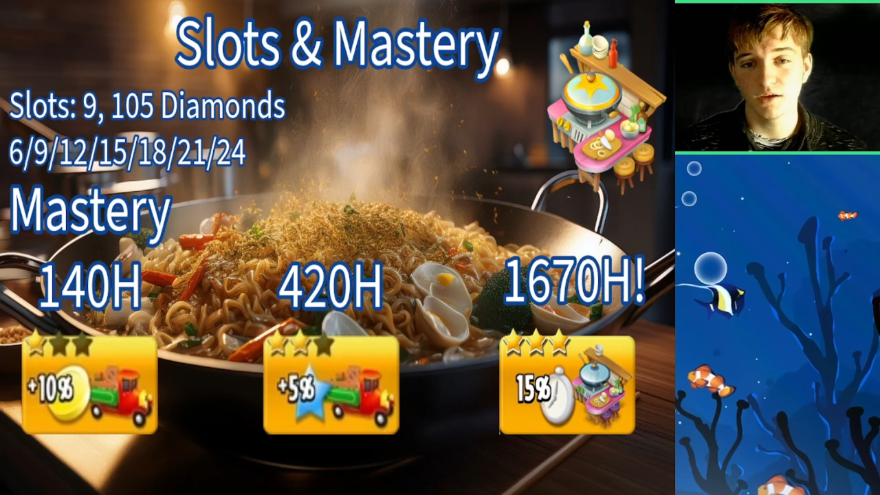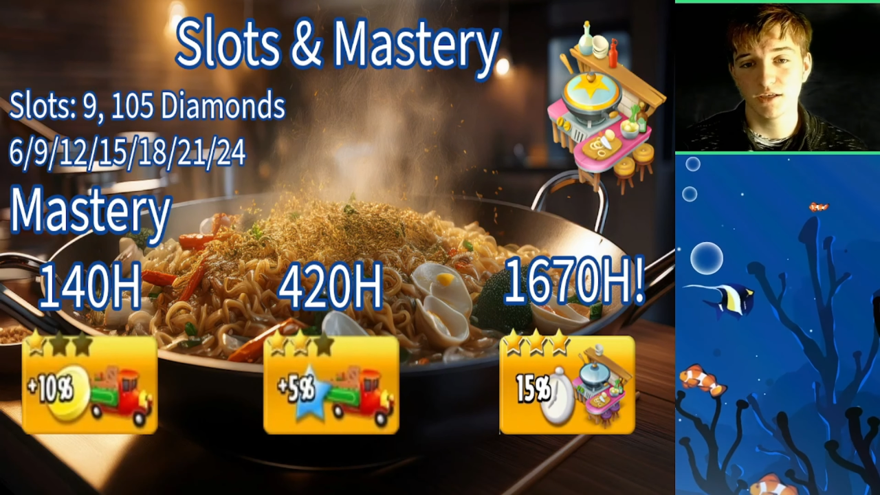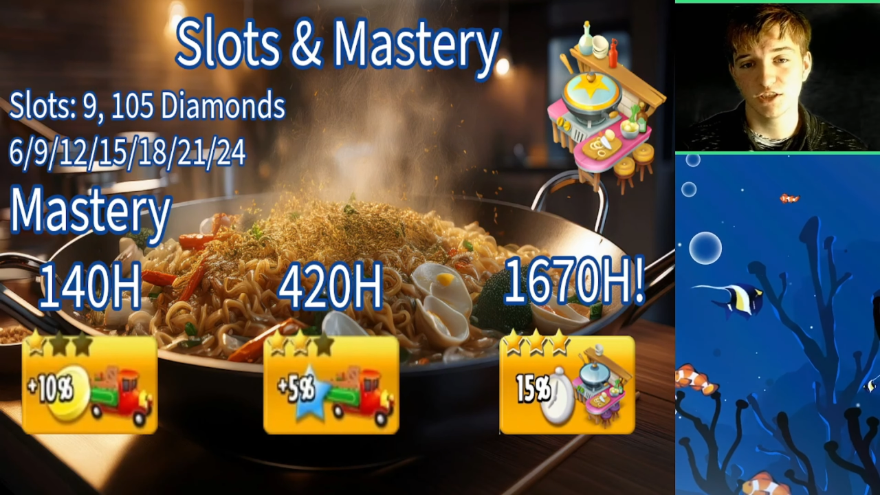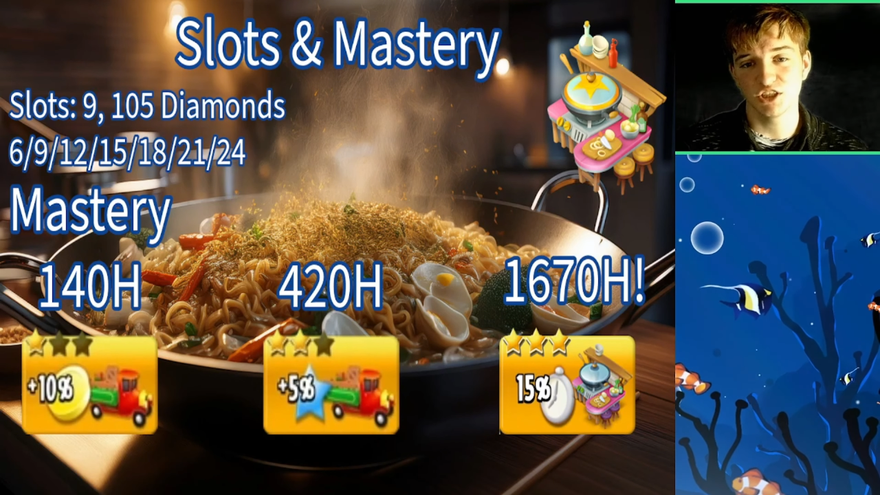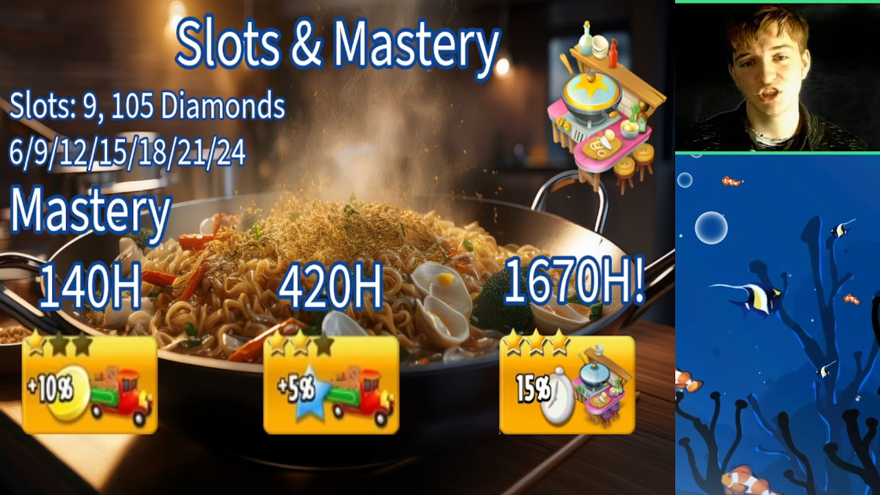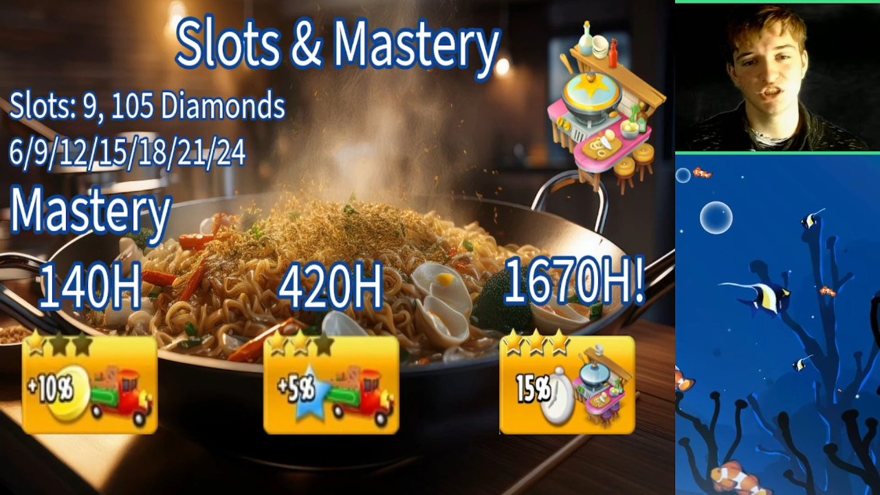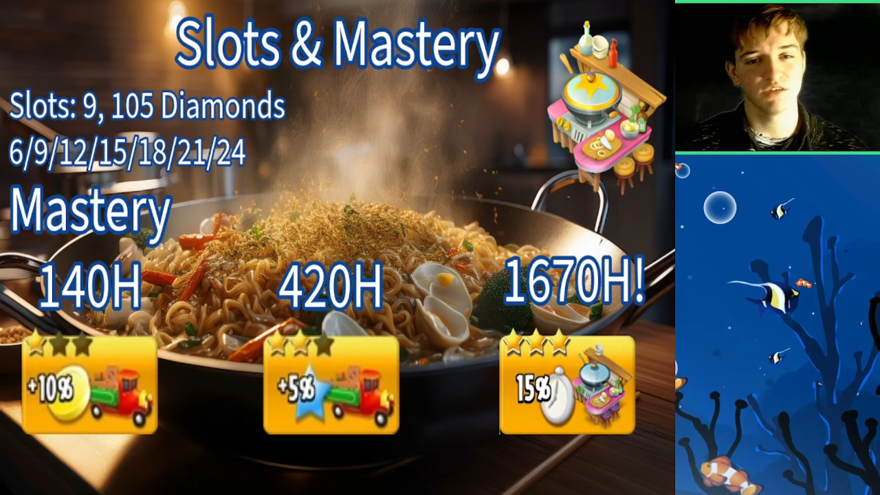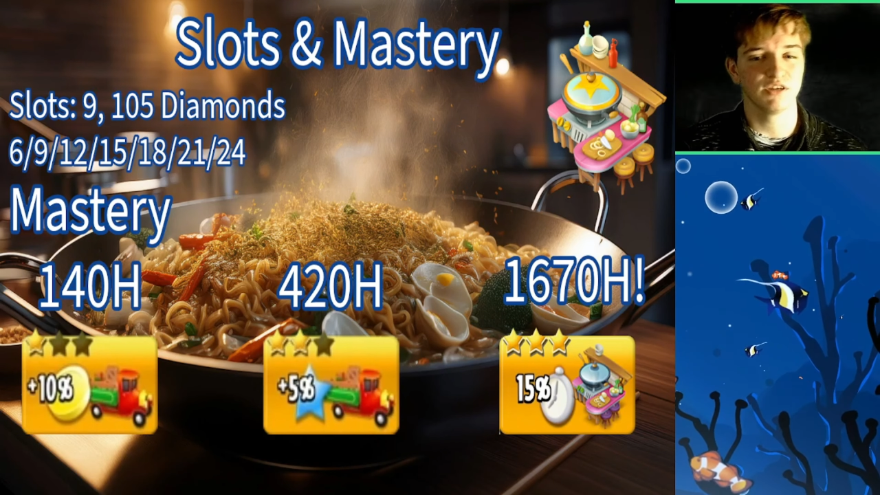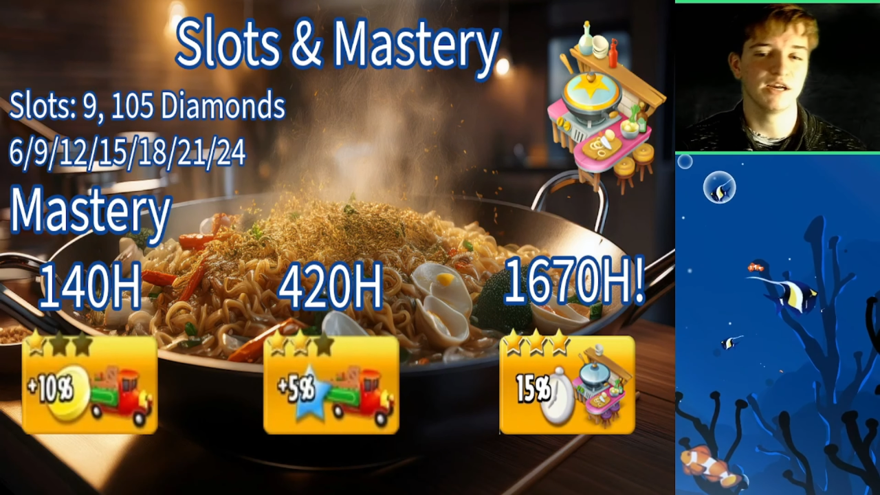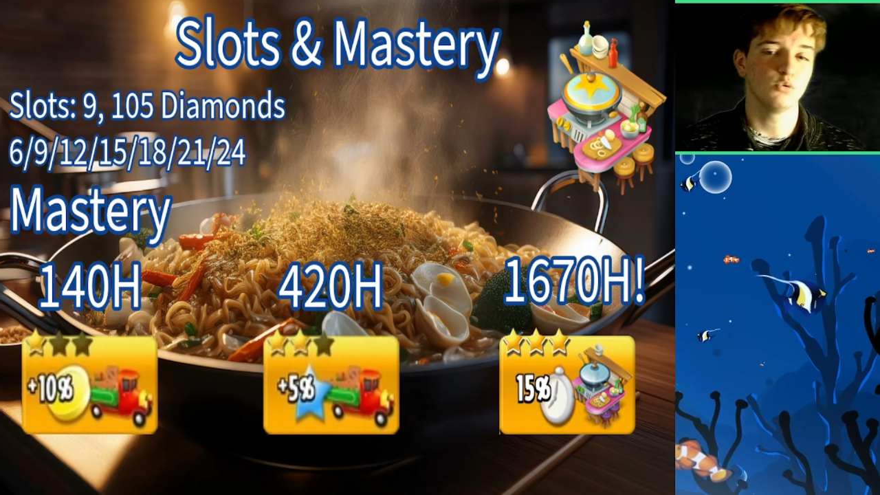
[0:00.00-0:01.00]

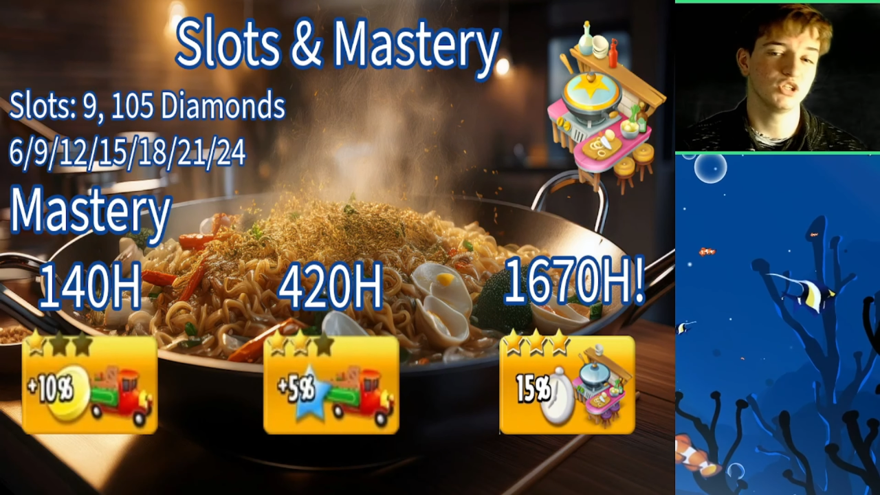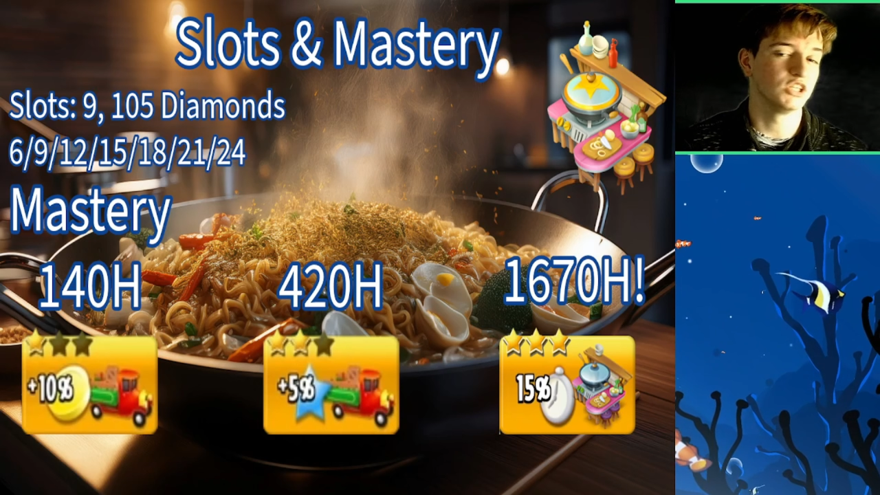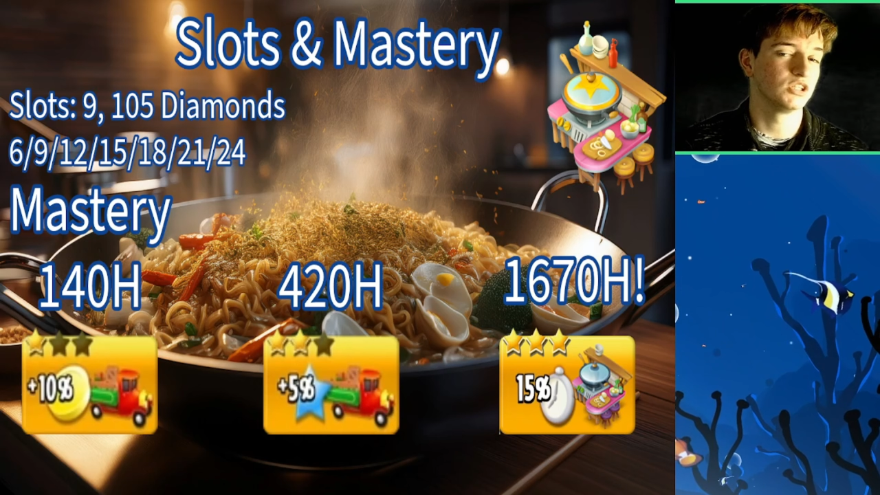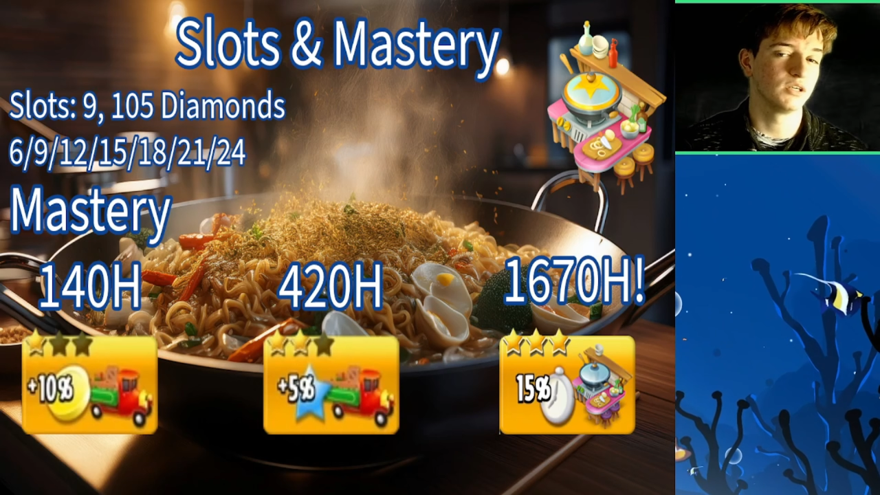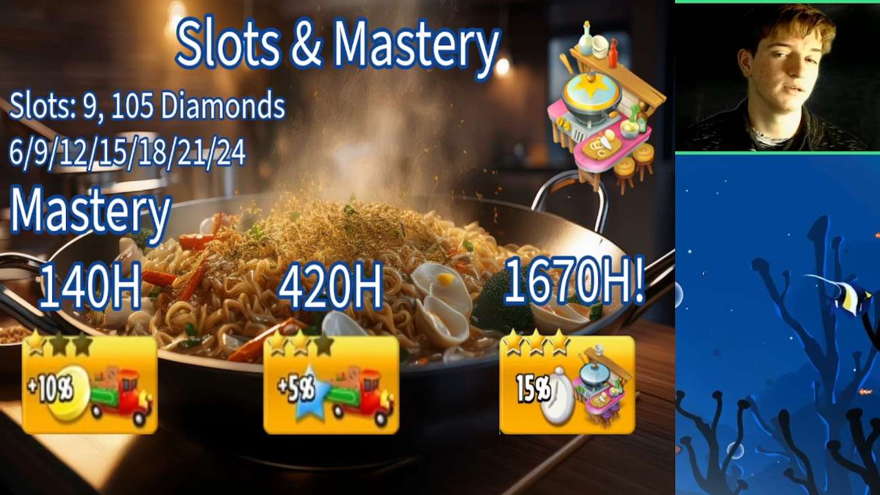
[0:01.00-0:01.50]
60-70 hours is